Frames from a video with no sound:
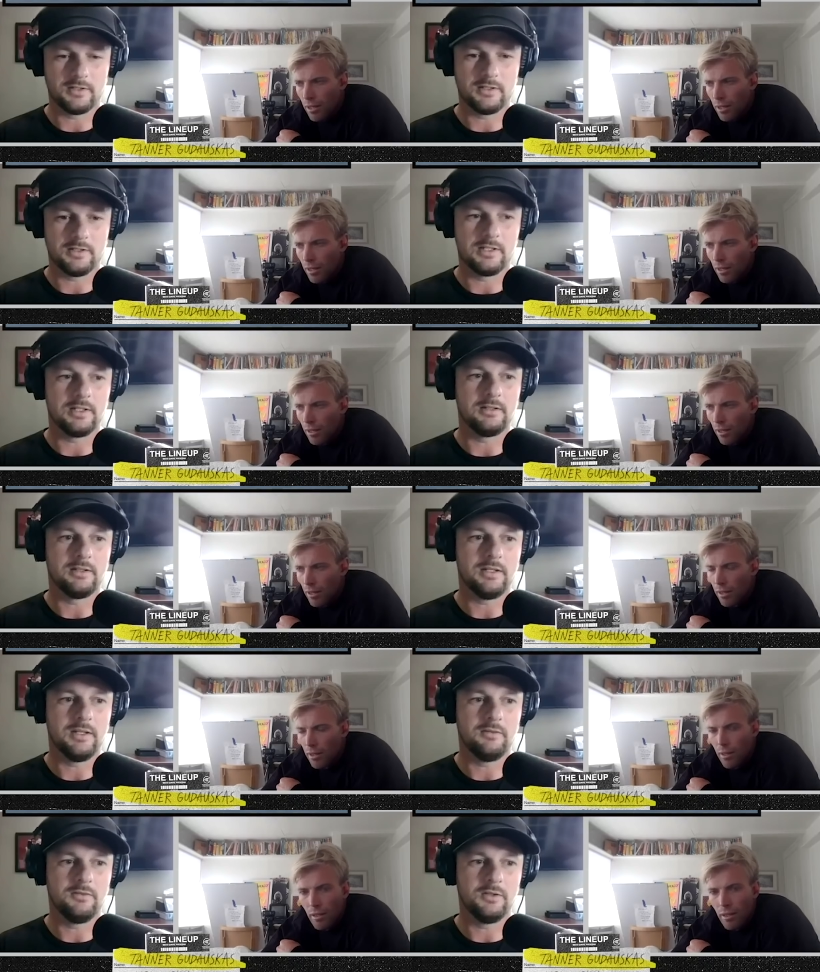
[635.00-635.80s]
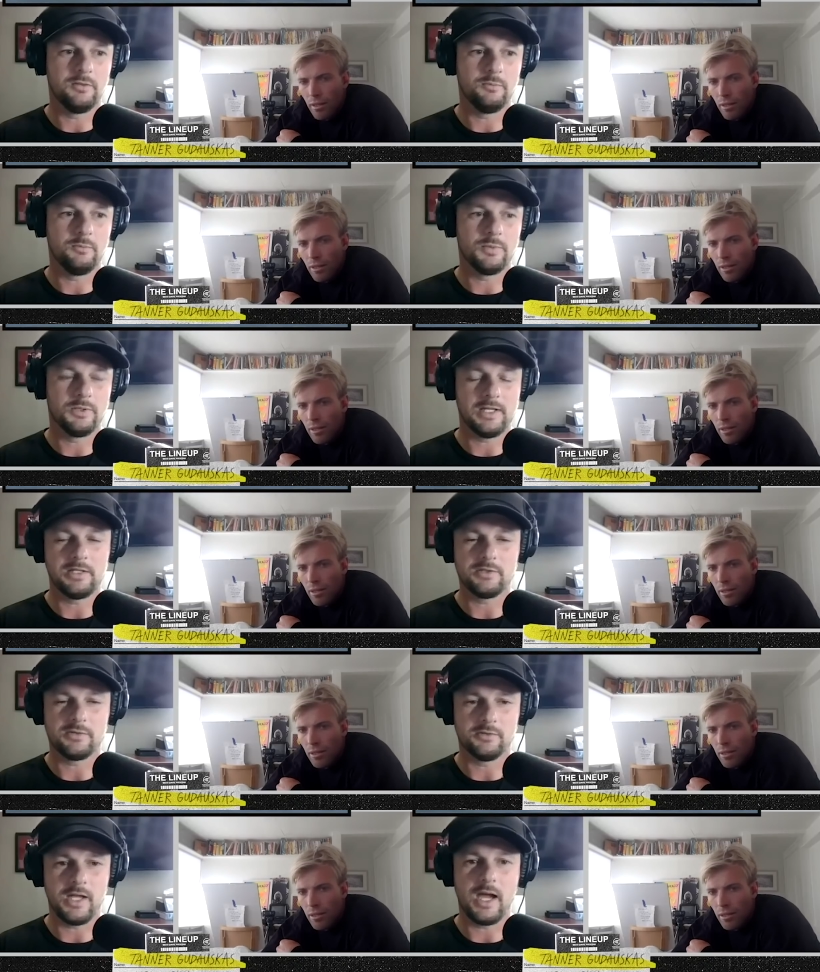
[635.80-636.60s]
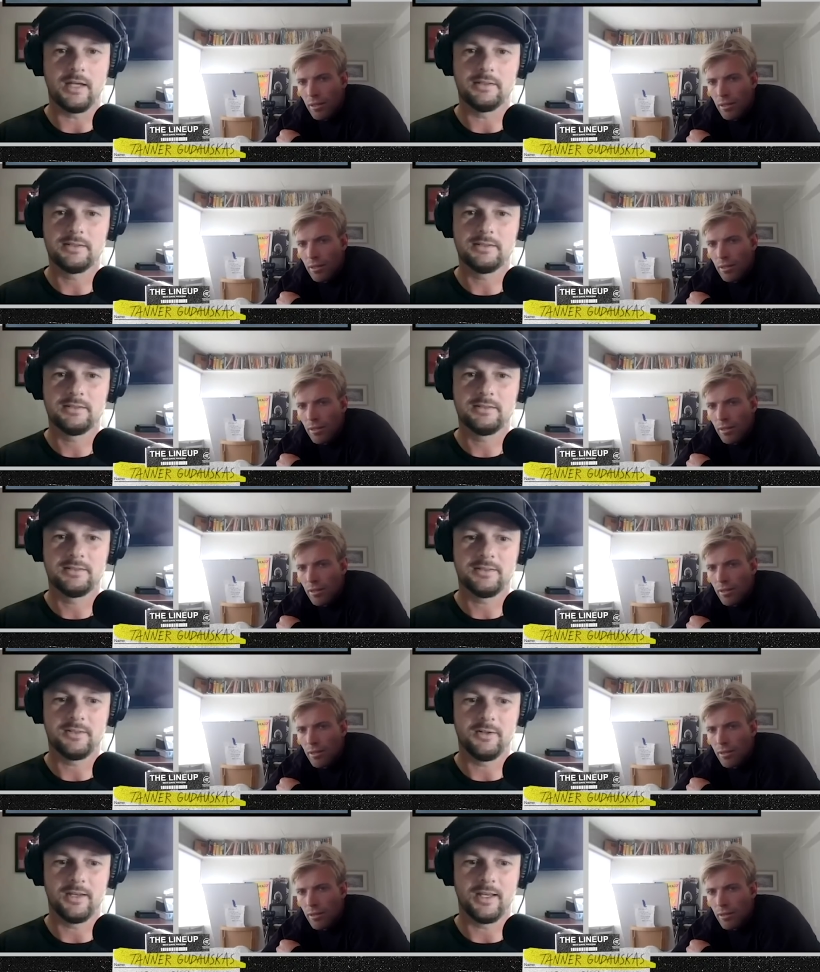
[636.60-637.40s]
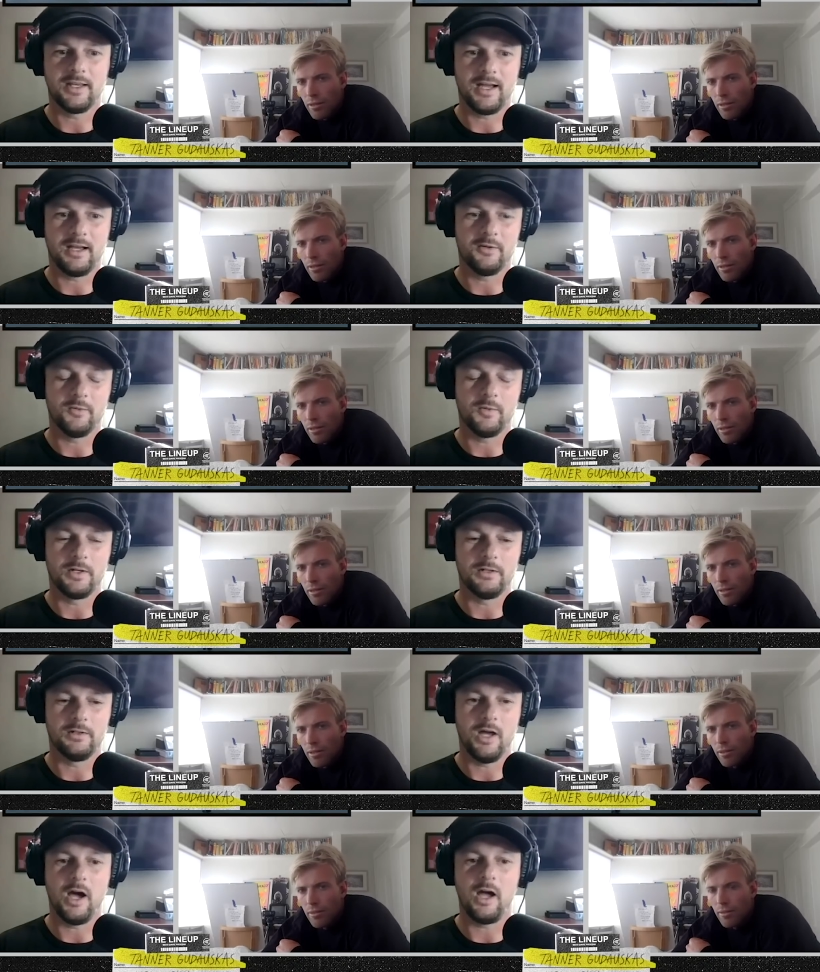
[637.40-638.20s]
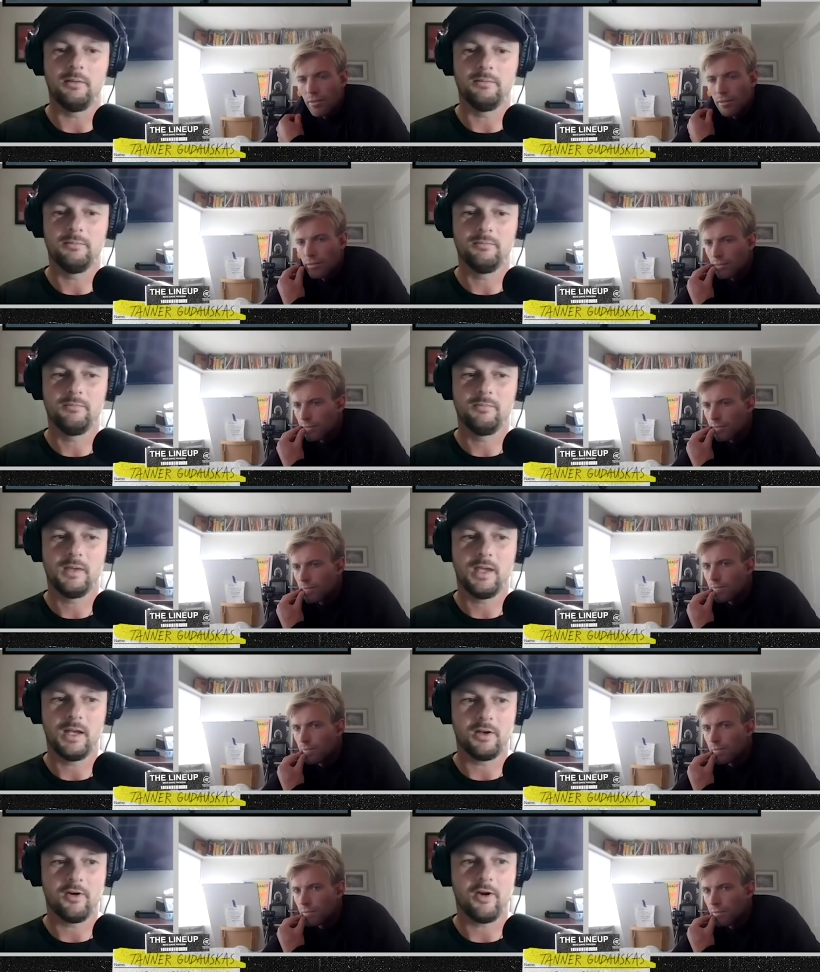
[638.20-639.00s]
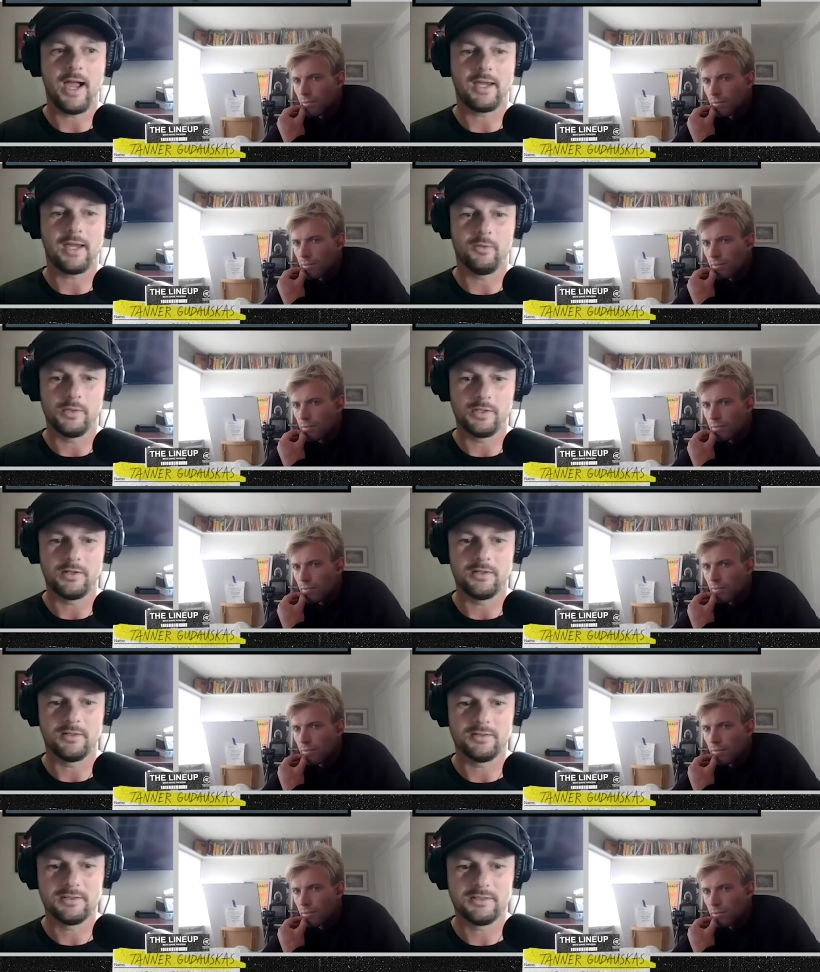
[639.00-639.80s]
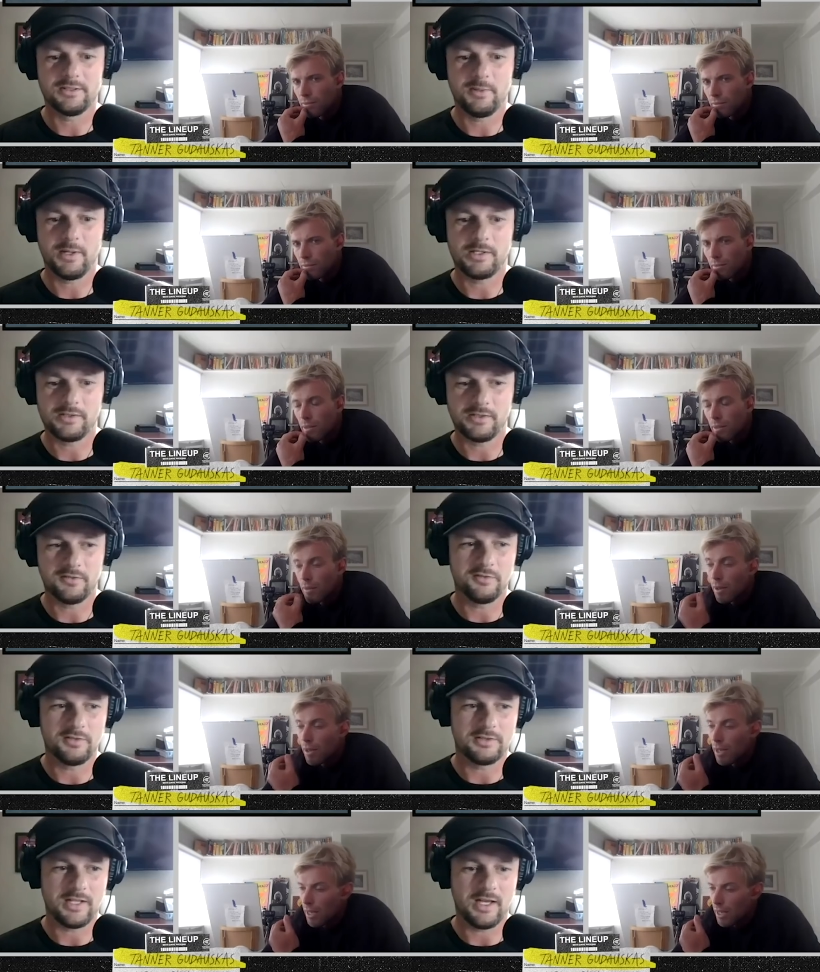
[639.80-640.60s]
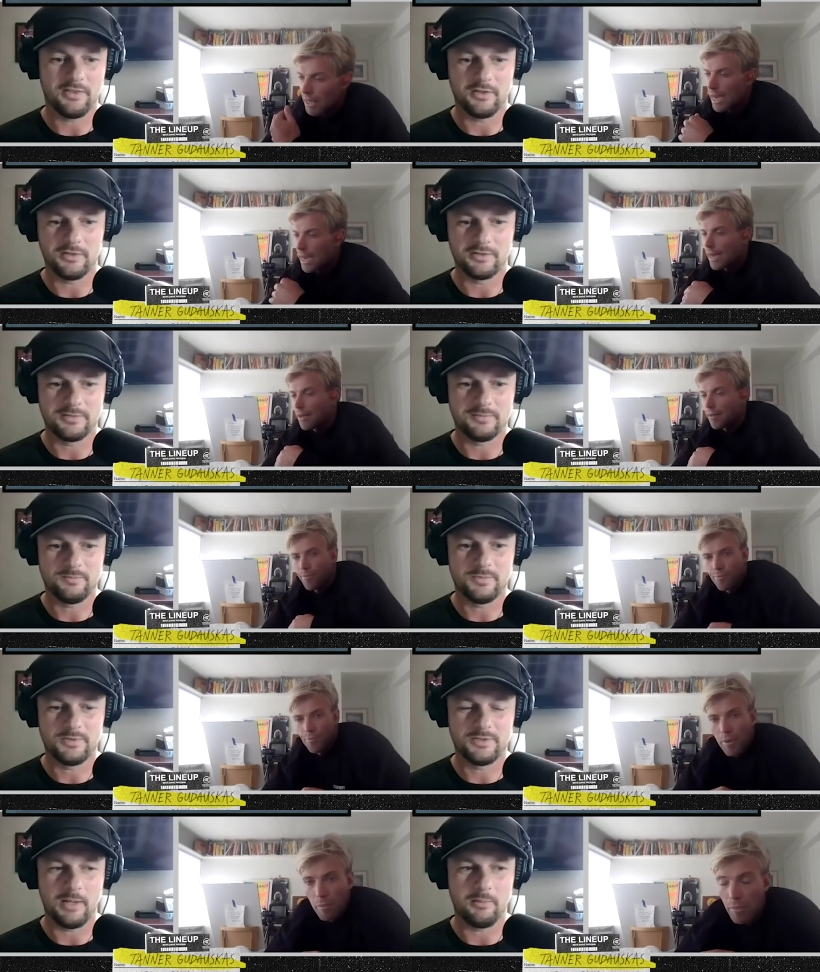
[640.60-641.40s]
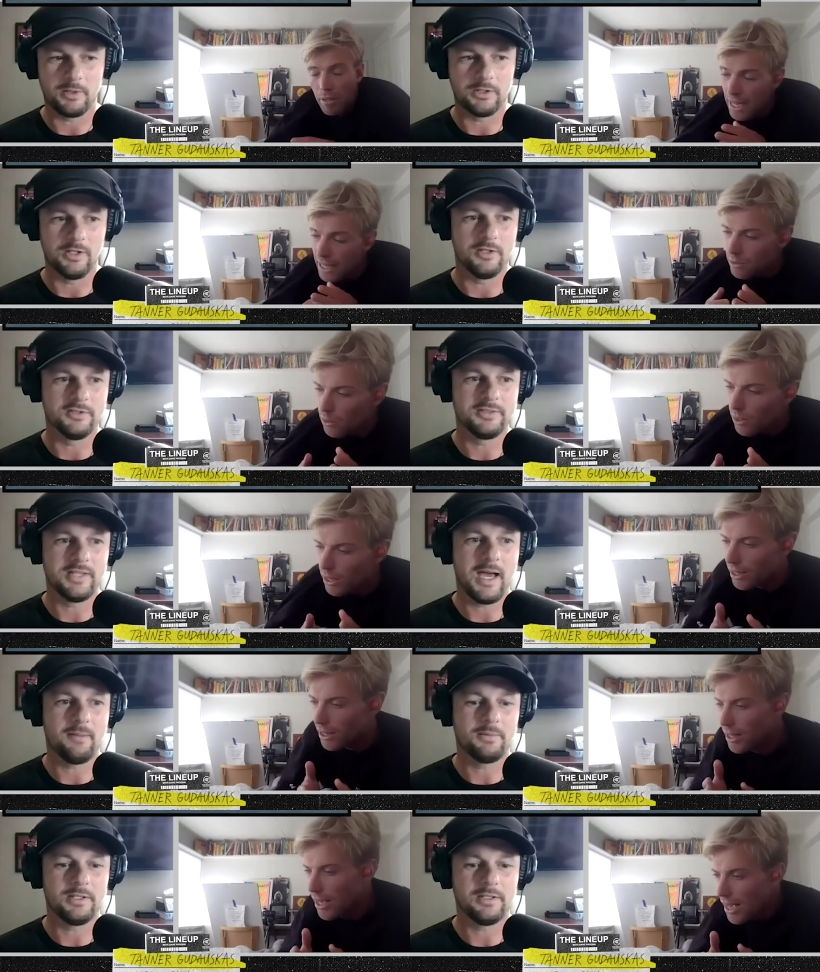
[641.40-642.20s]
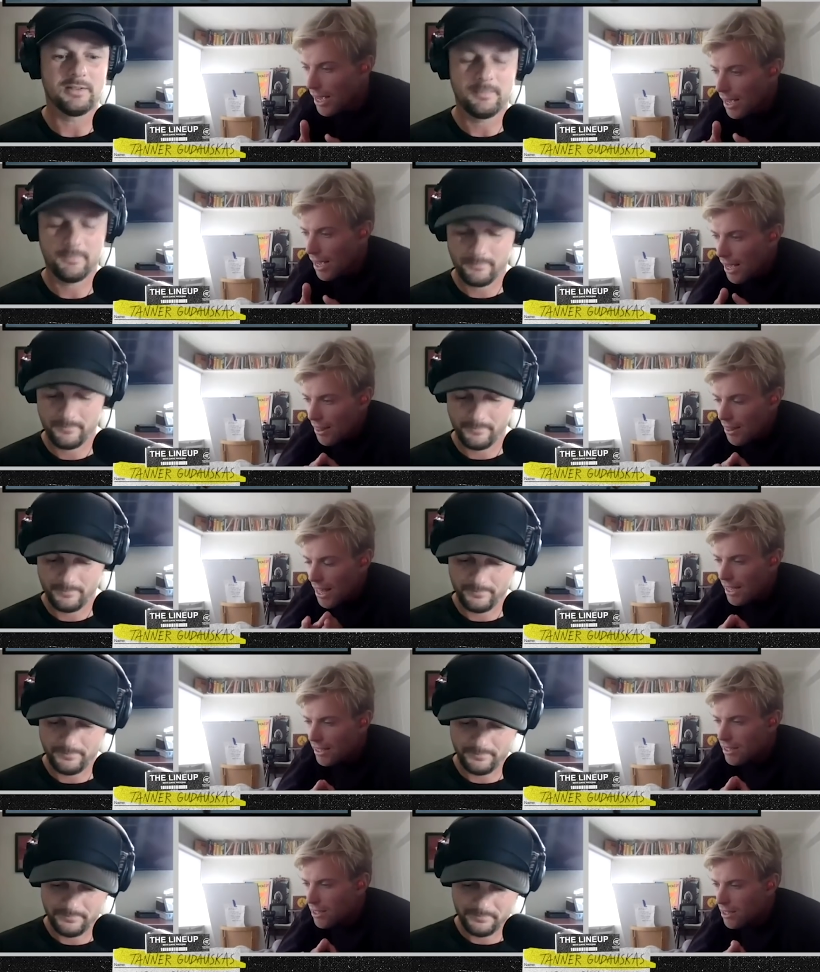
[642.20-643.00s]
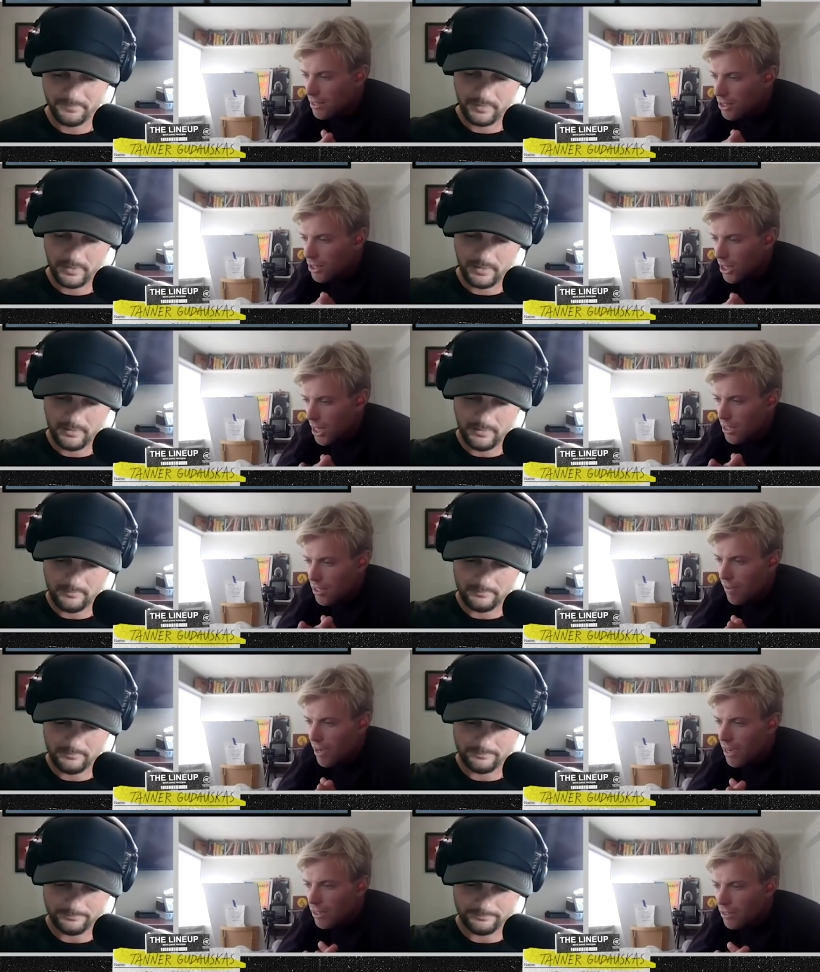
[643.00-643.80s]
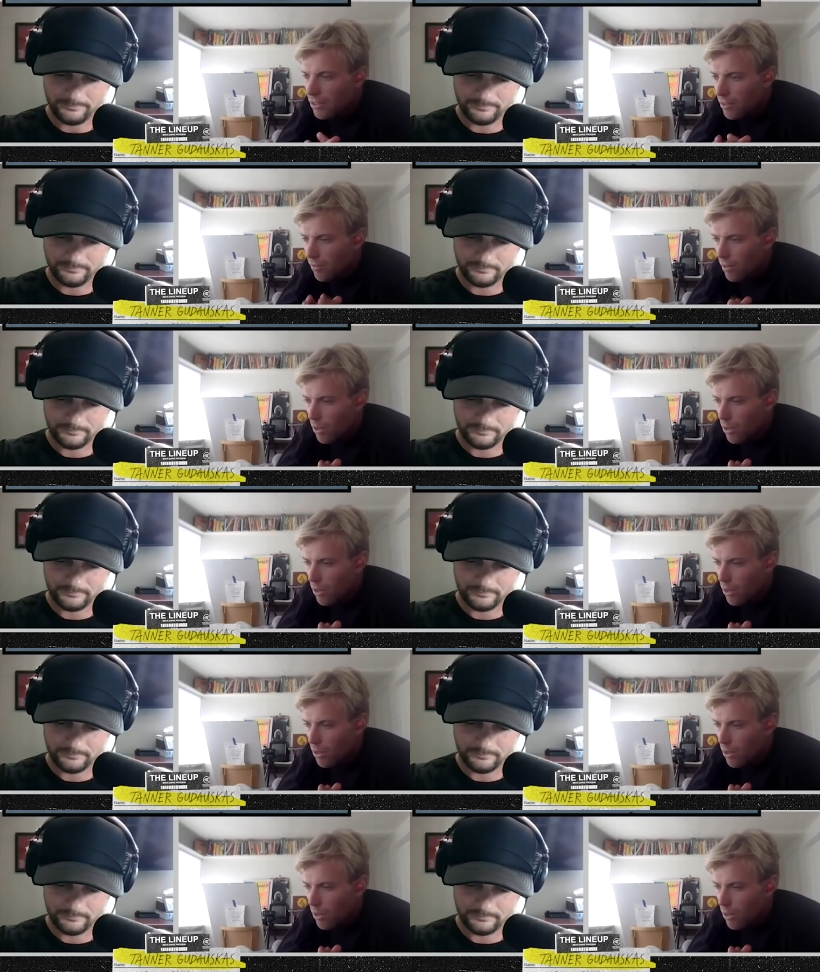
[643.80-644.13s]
Speaker 1: waves are going to give you potential 9s. So you're like, I don't want to not get a crack at one of those, especially if it's got those summer lulls happening.
Speaker 2: That's the chess factor